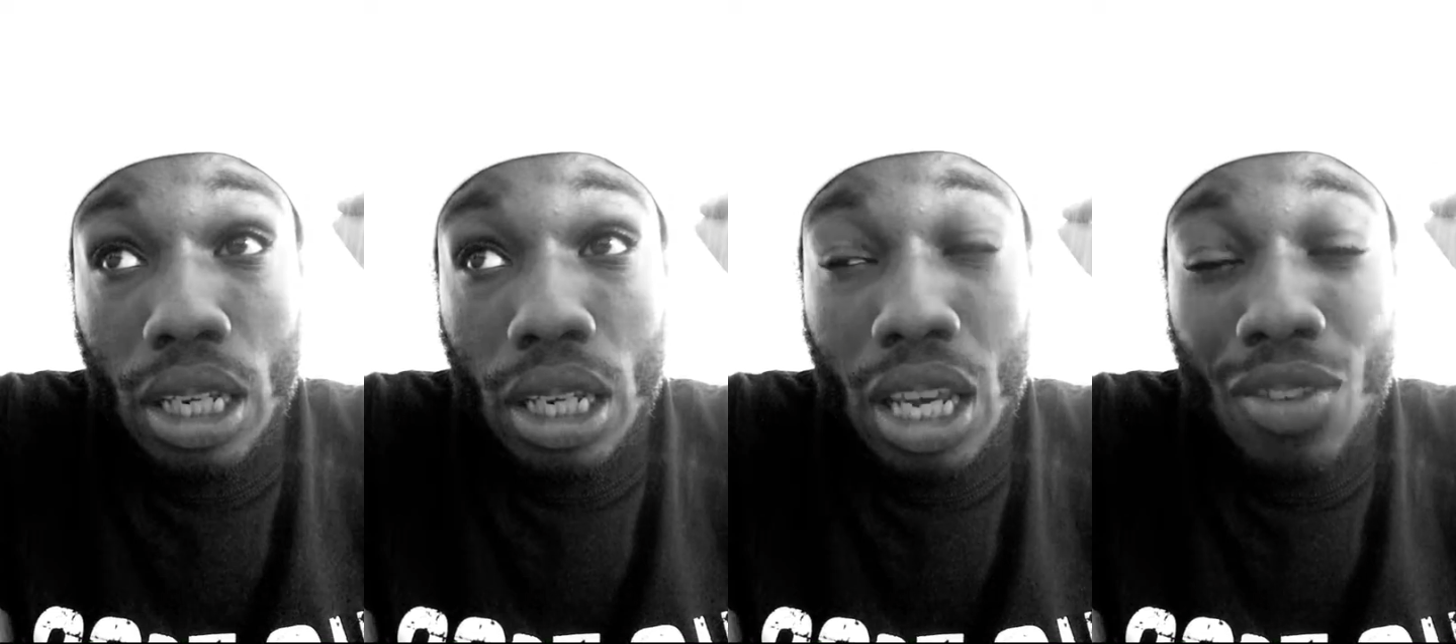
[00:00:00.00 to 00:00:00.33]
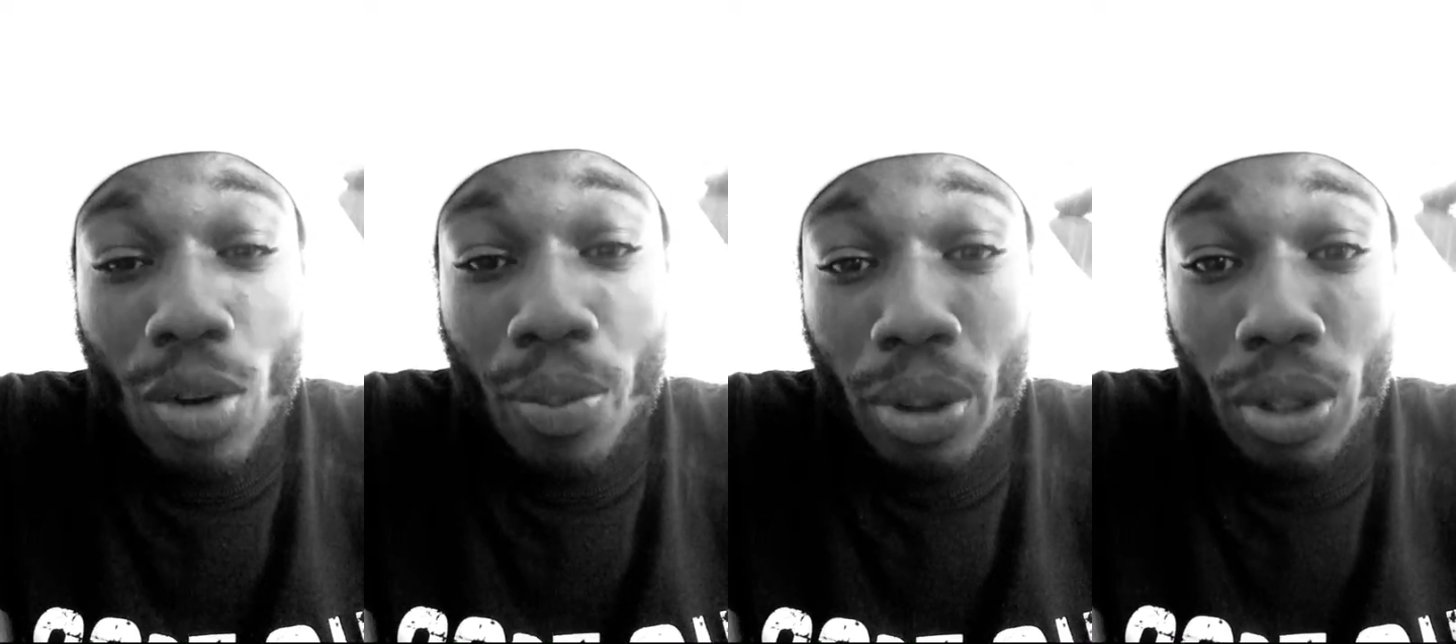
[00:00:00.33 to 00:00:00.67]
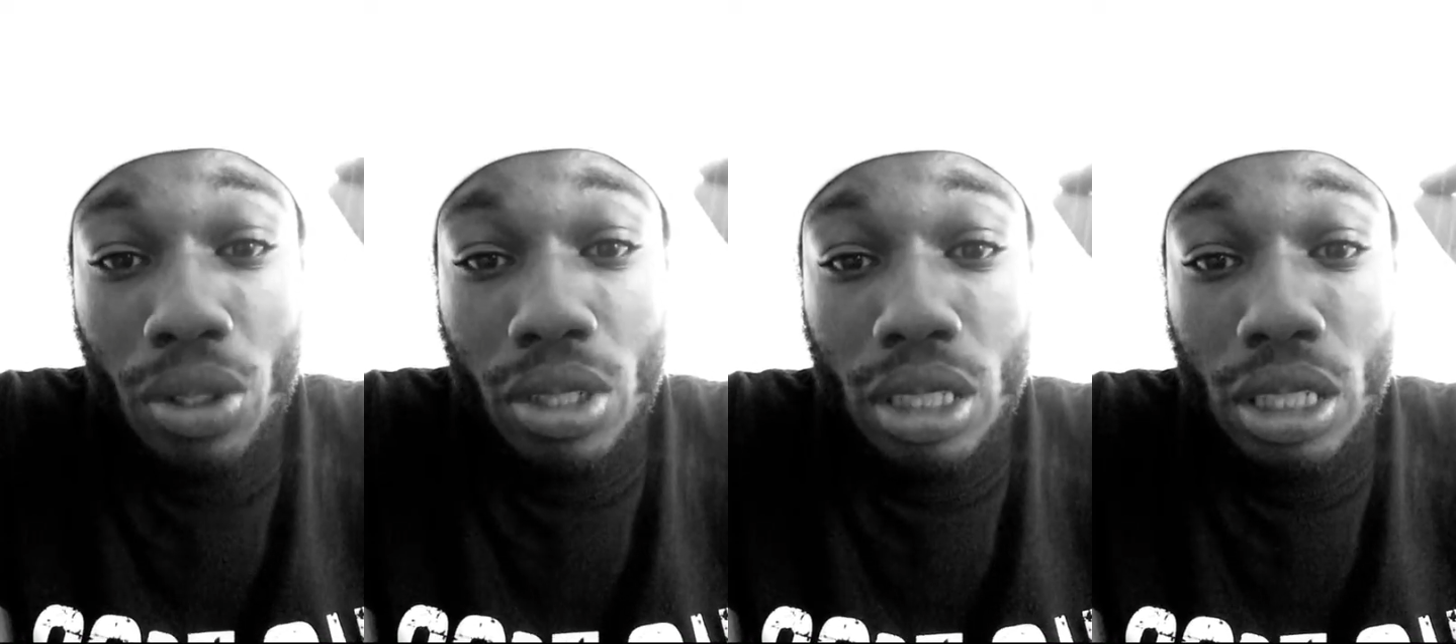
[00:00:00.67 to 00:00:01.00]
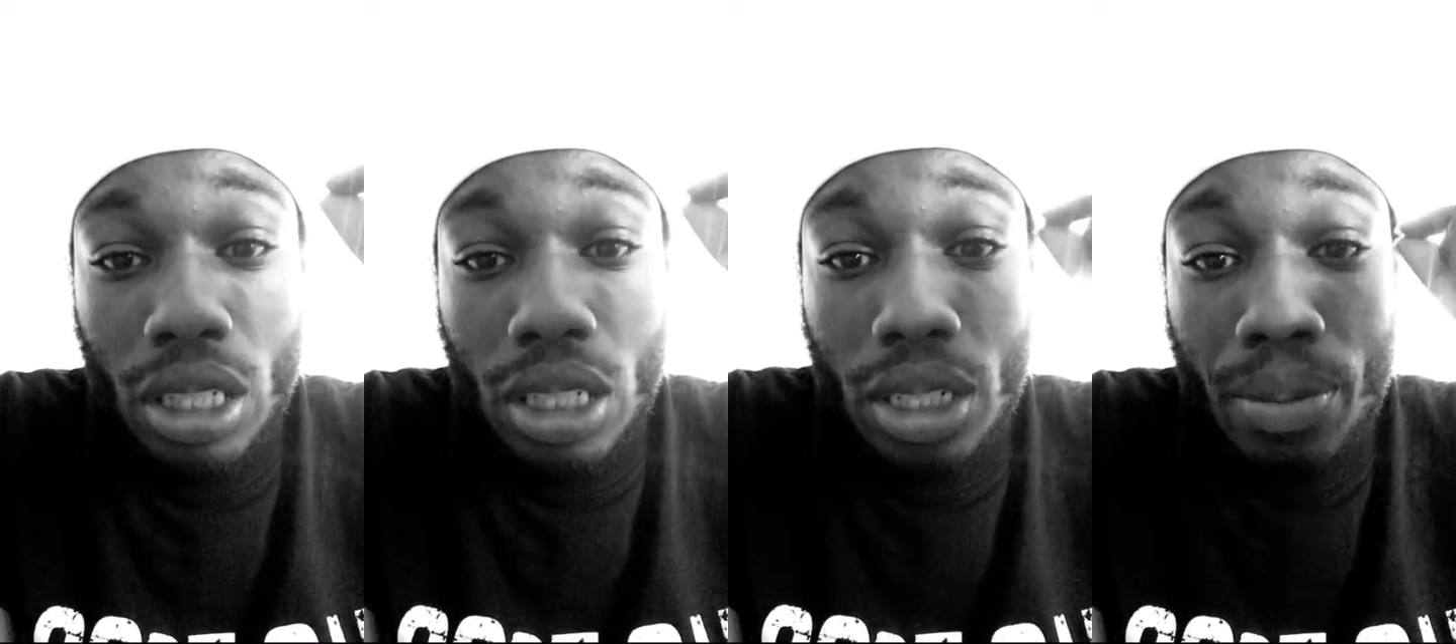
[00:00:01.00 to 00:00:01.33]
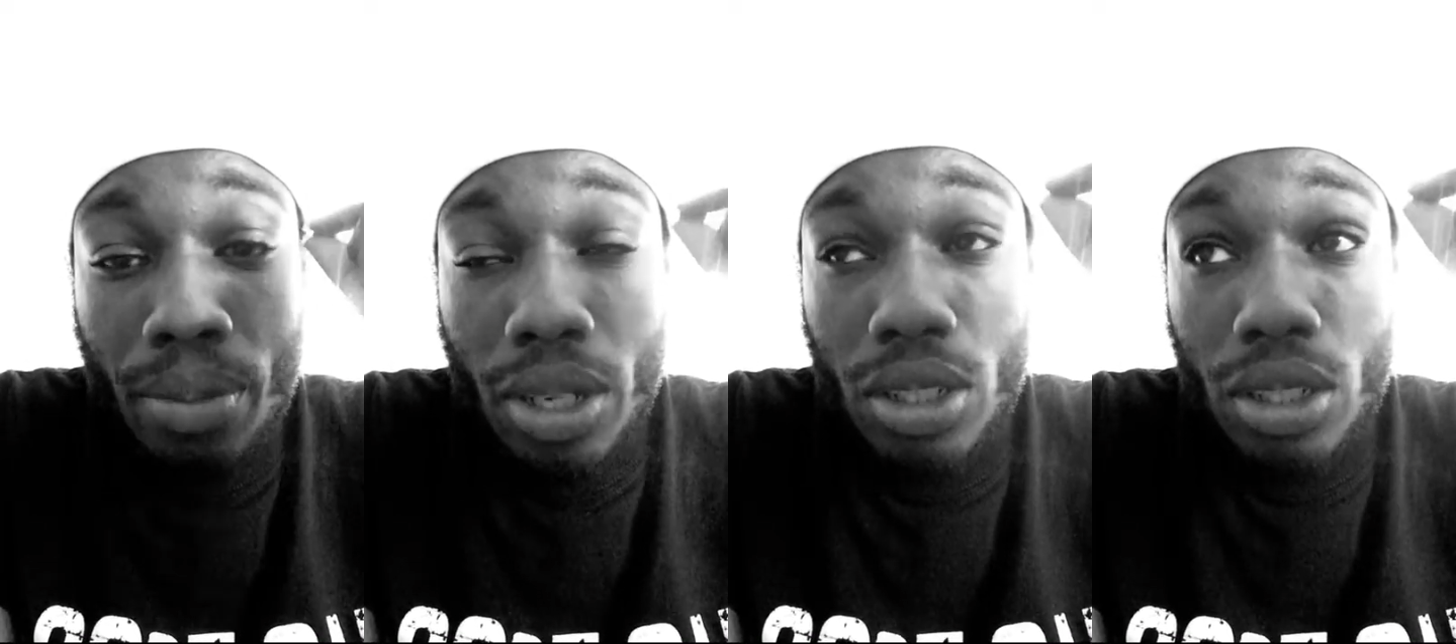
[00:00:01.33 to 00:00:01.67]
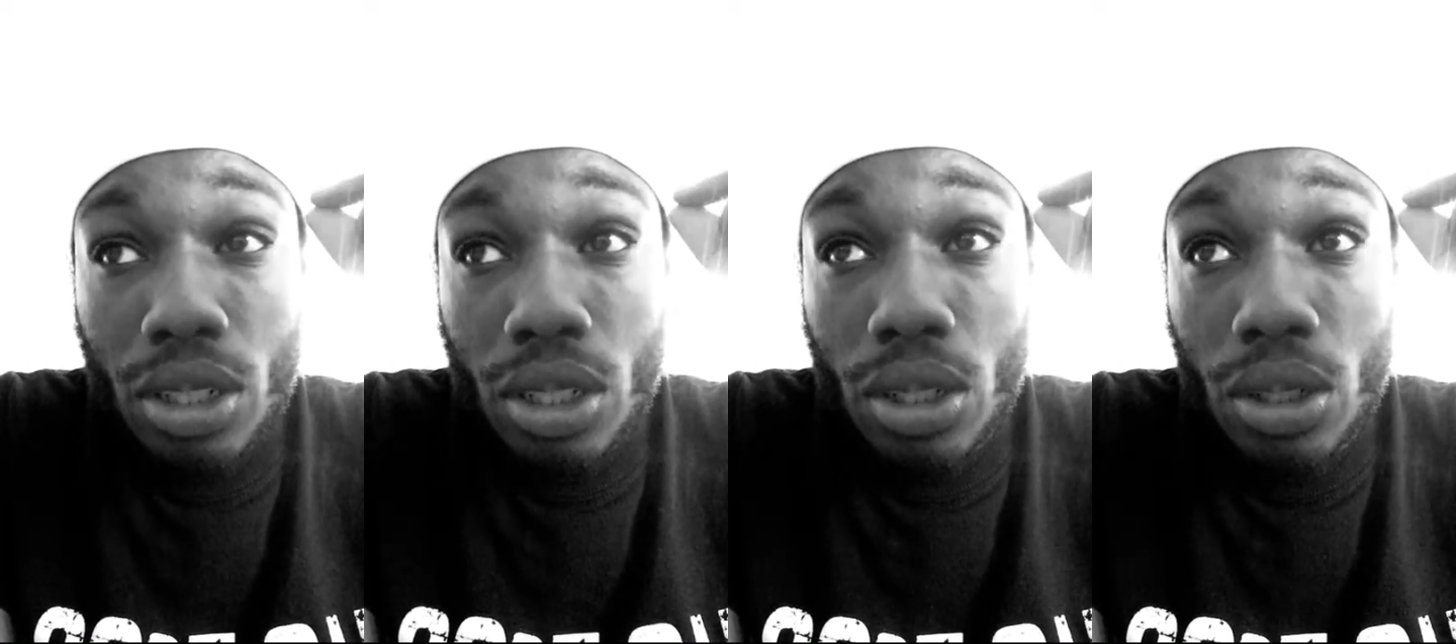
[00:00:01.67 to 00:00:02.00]
if a person submits
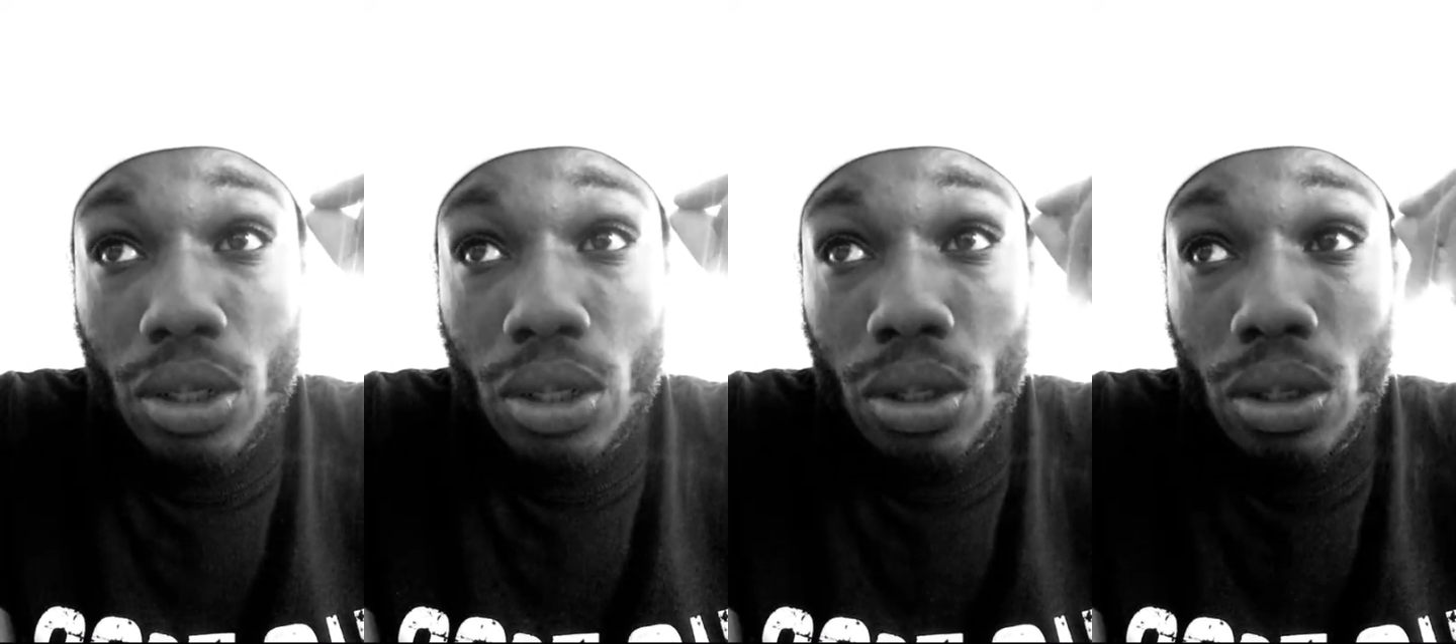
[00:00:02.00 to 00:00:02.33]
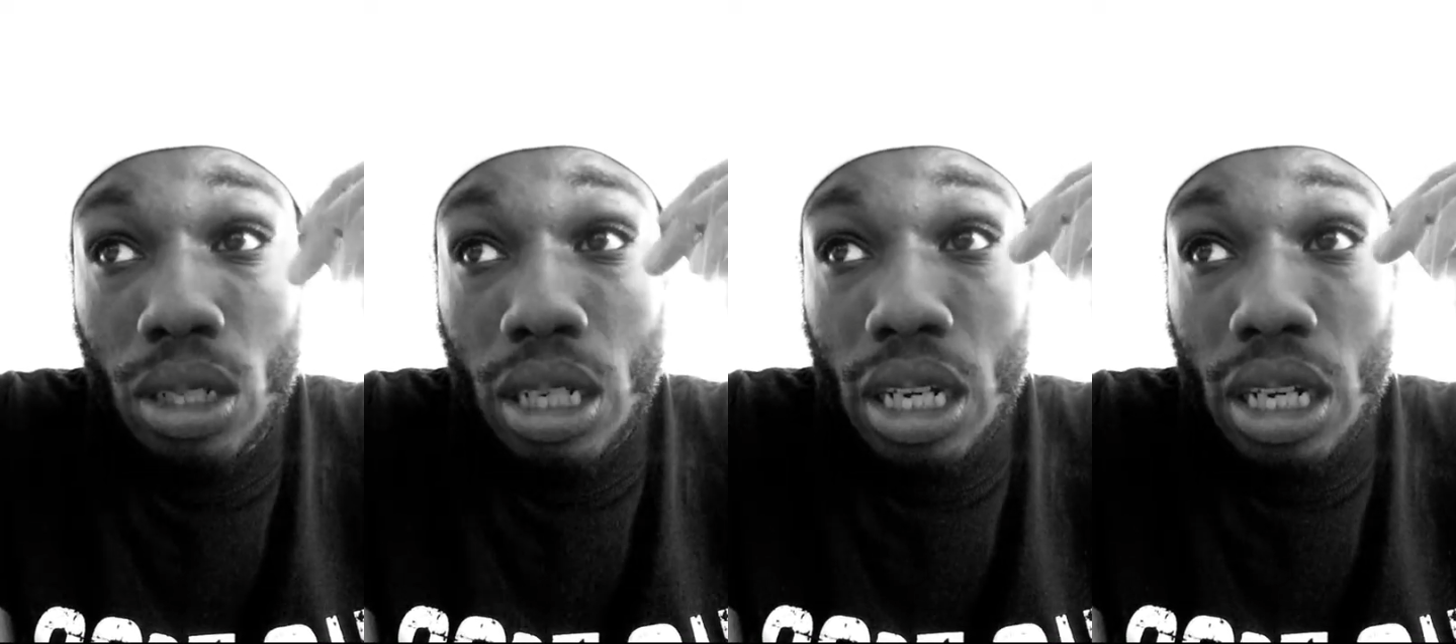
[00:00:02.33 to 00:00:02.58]
to you